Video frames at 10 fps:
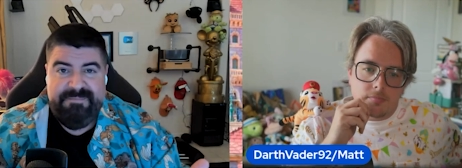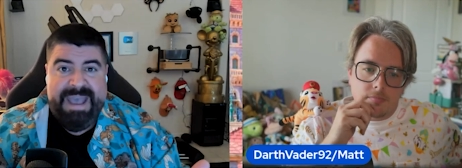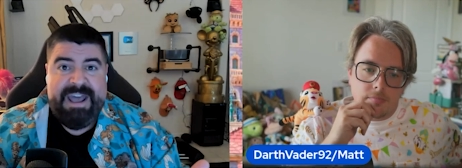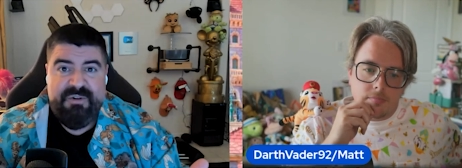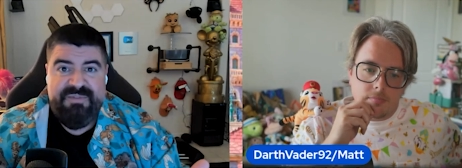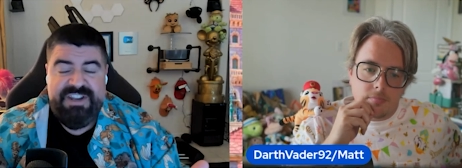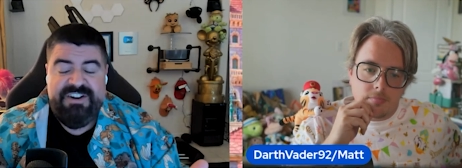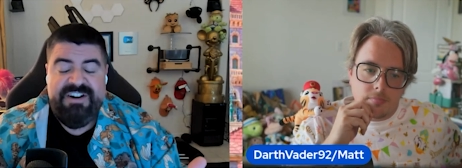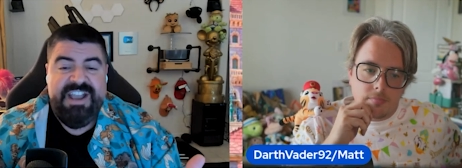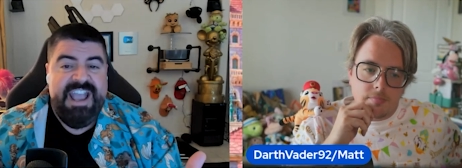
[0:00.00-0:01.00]
Speaker 1: Matt over
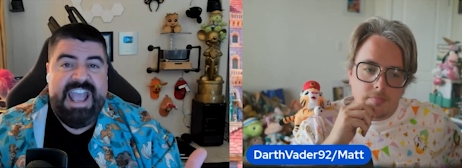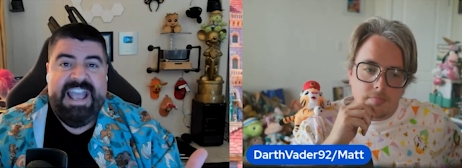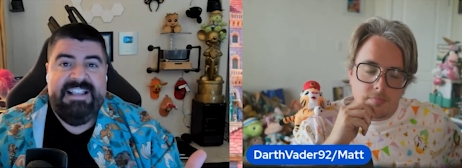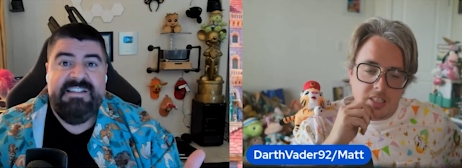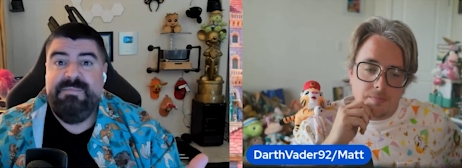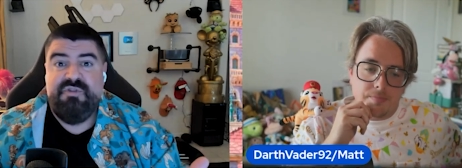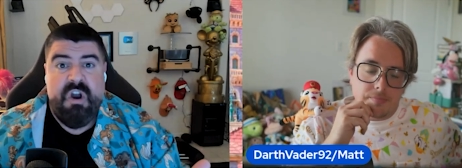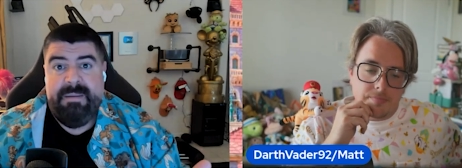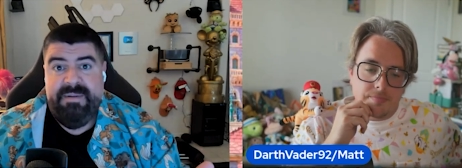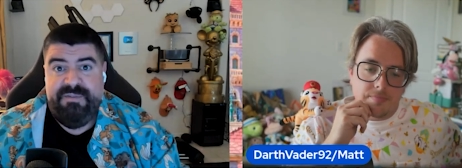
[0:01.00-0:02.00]
here, and
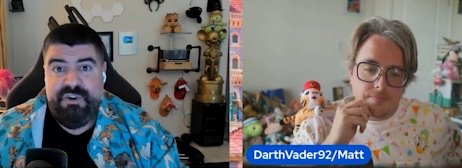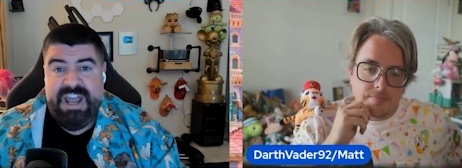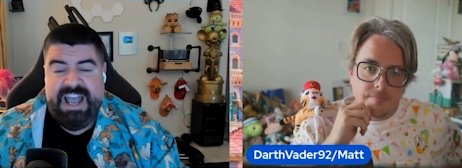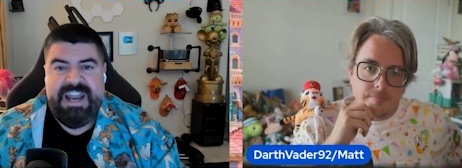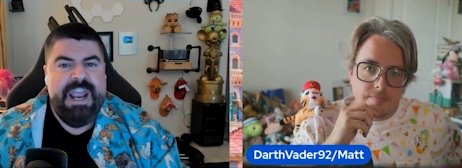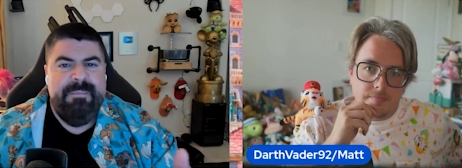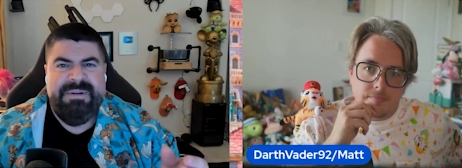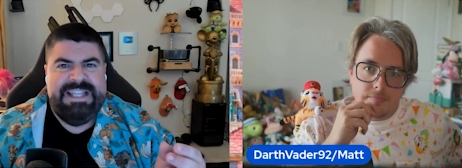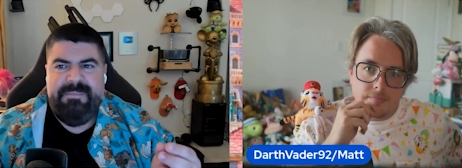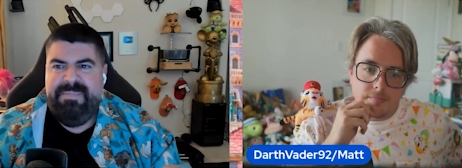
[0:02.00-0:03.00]
subscribe if you're not. But
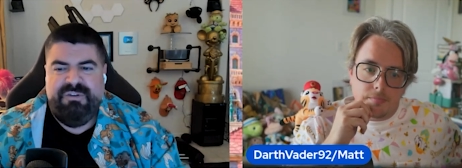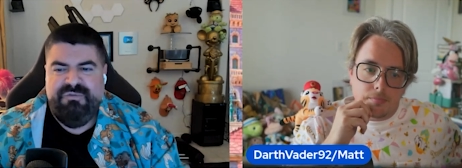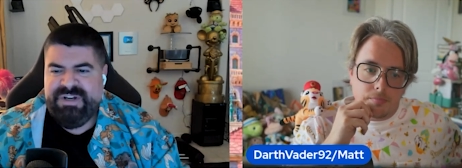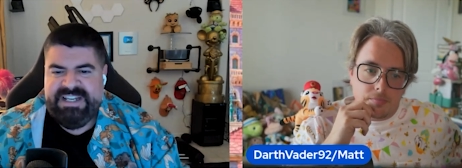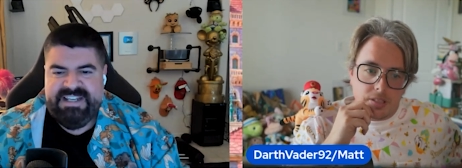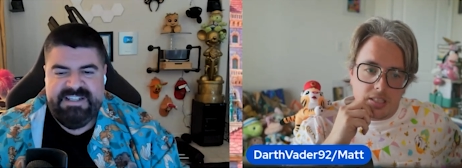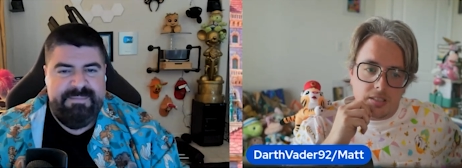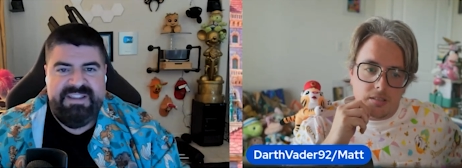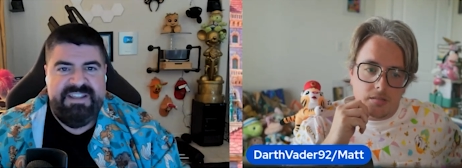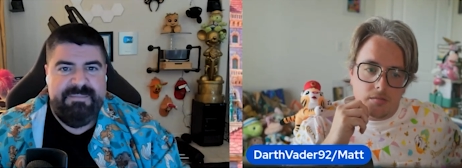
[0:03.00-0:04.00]
that bell ringing is a
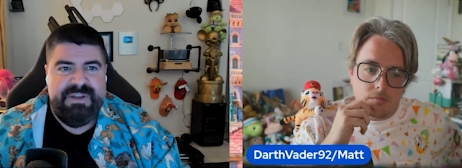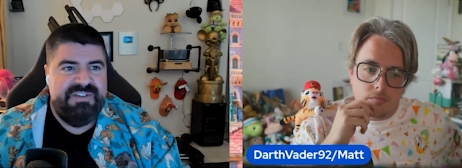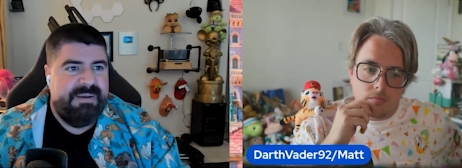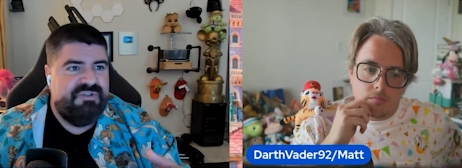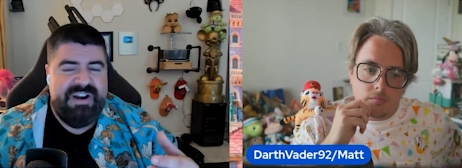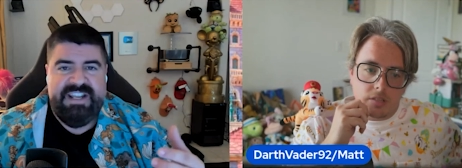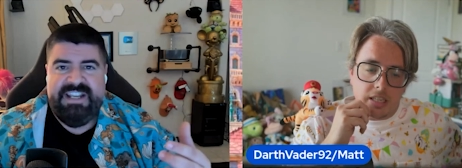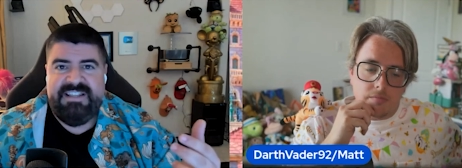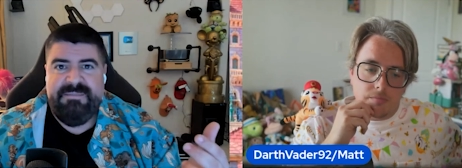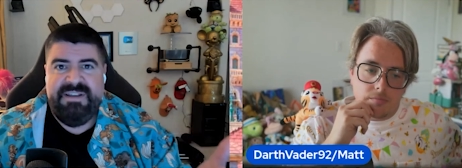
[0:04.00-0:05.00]
big thing because I'm trying to
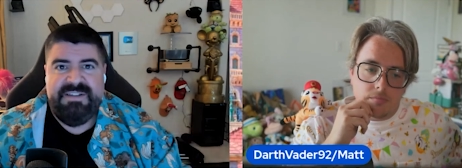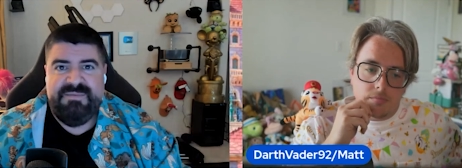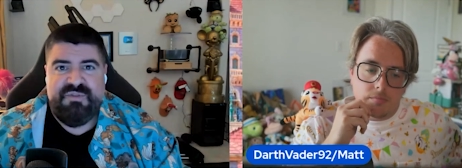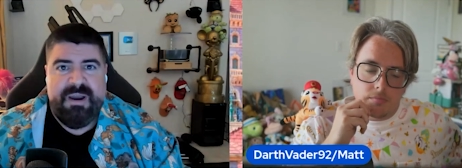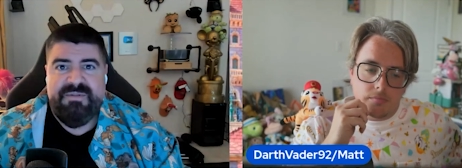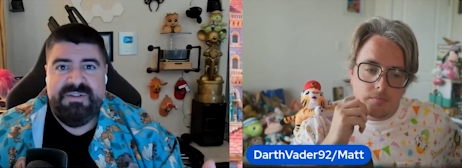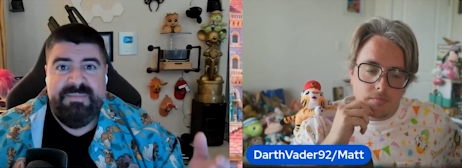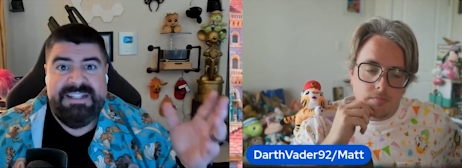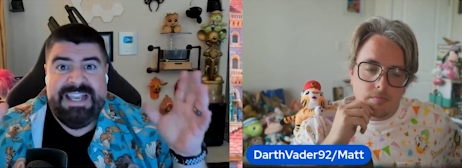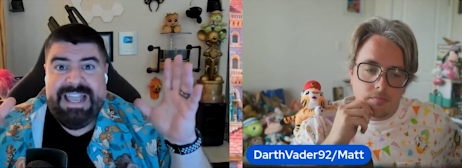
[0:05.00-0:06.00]
get to my subscribers and
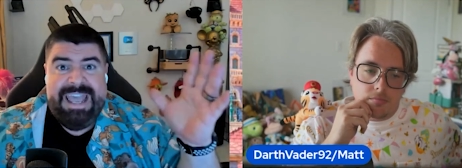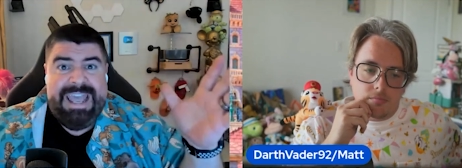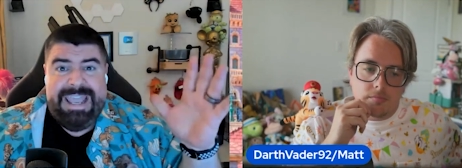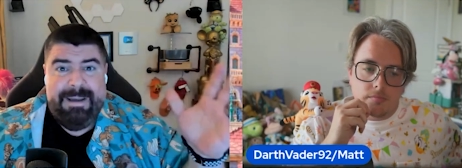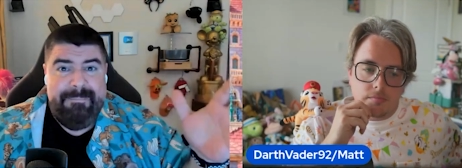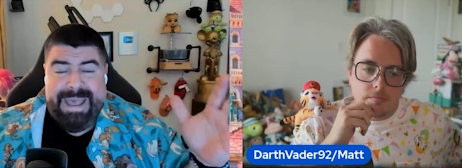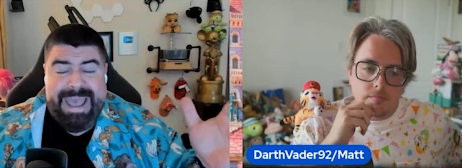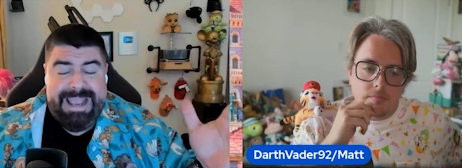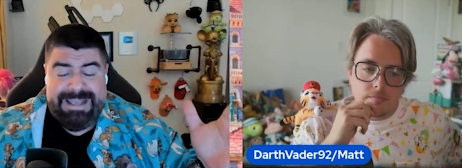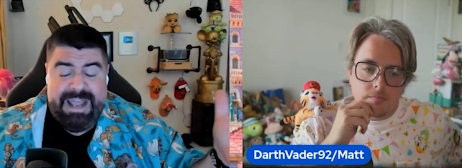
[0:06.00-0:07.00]
being like,
Speaker 2: hey, I'm
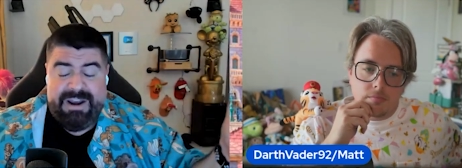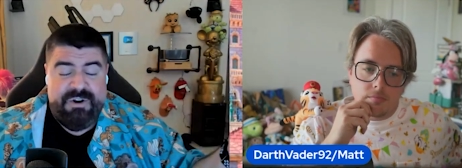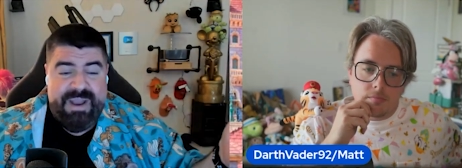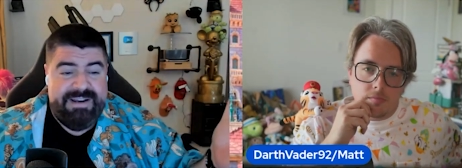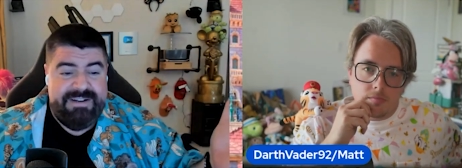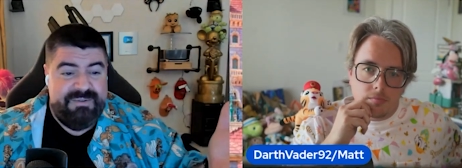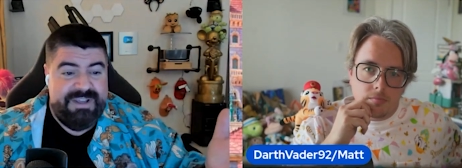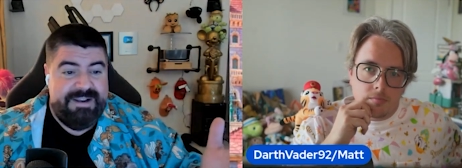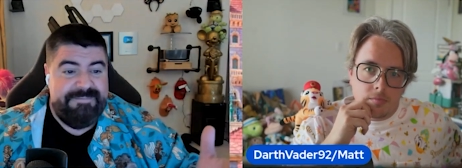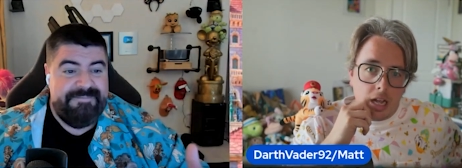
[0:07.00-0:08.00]
back, and I don't know how to do that.
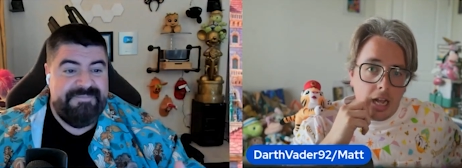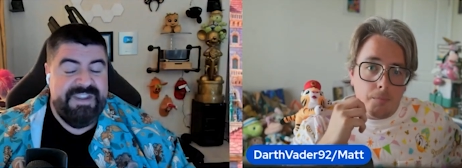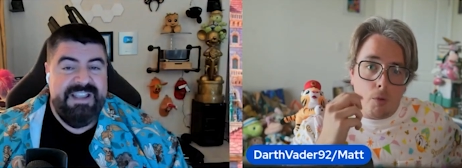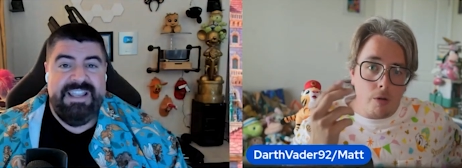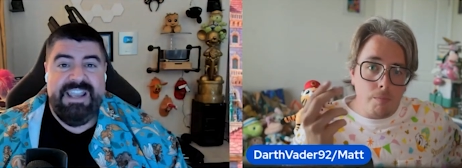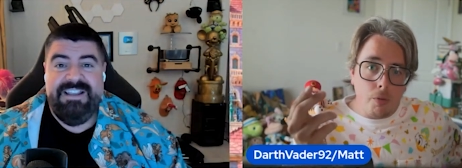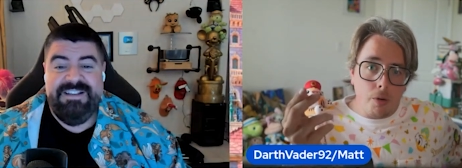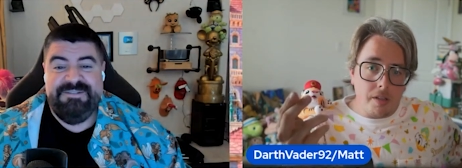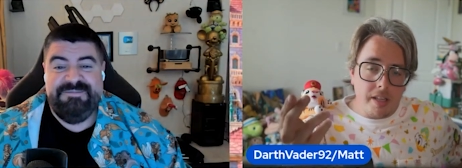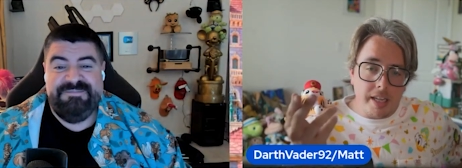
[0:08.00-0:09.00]
And more
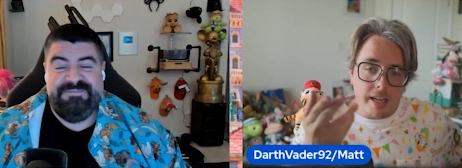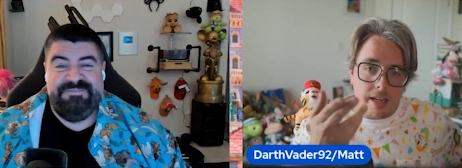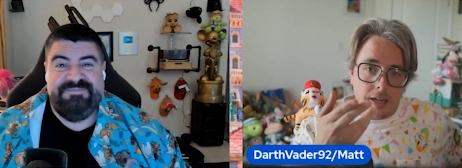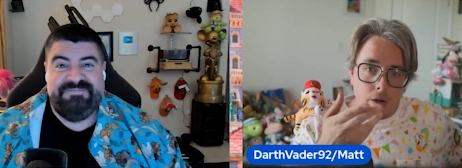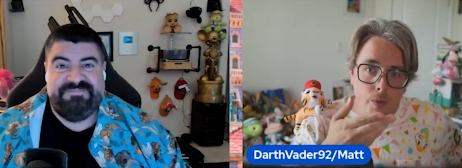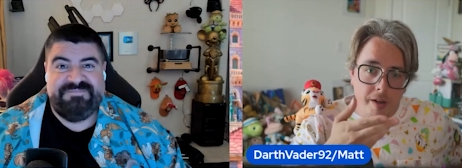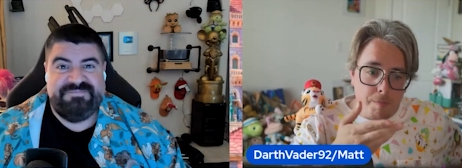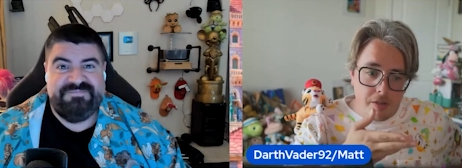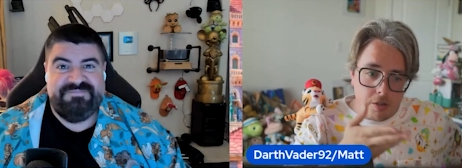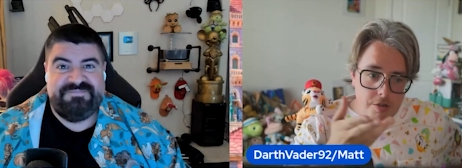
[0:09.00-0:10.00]
importantly, you know, we've been
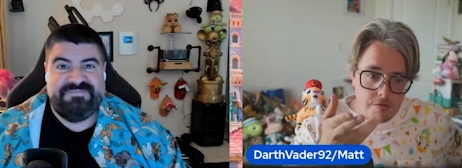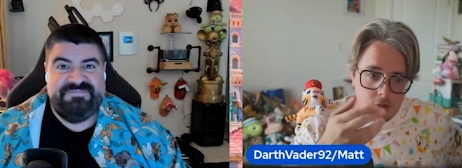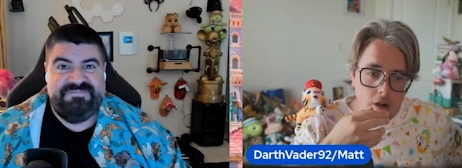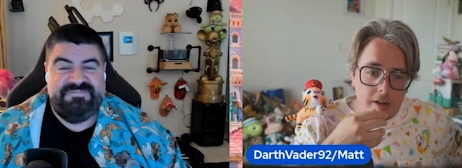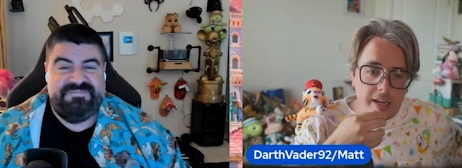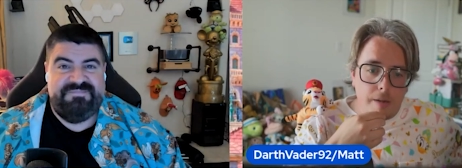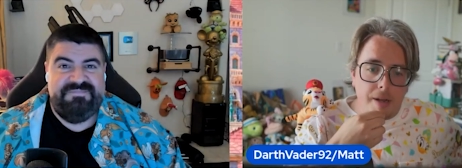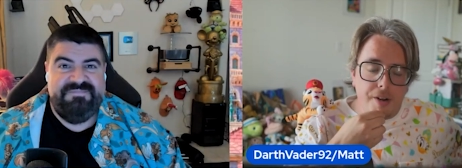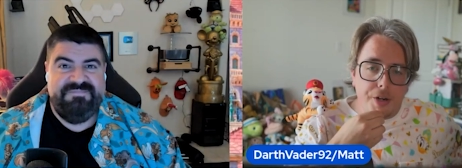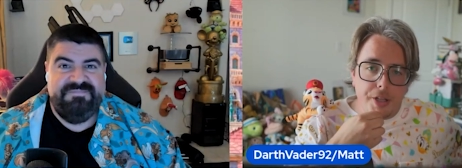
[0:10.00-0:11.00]
talking about it
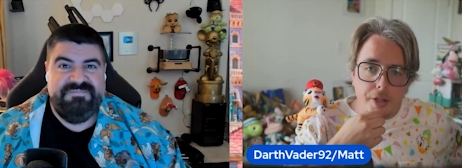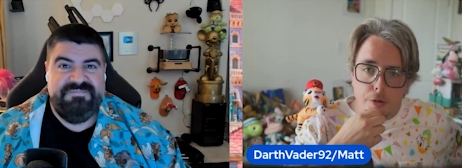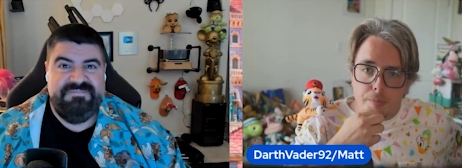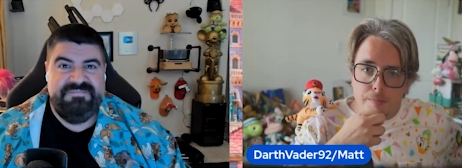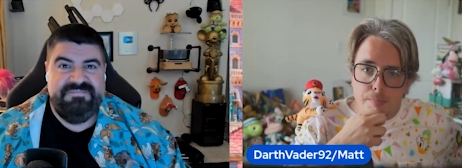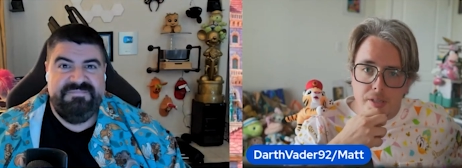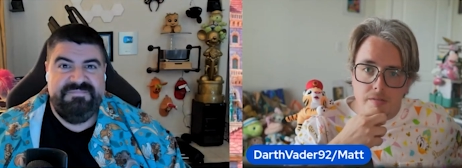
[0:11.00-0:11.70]
a little bit, but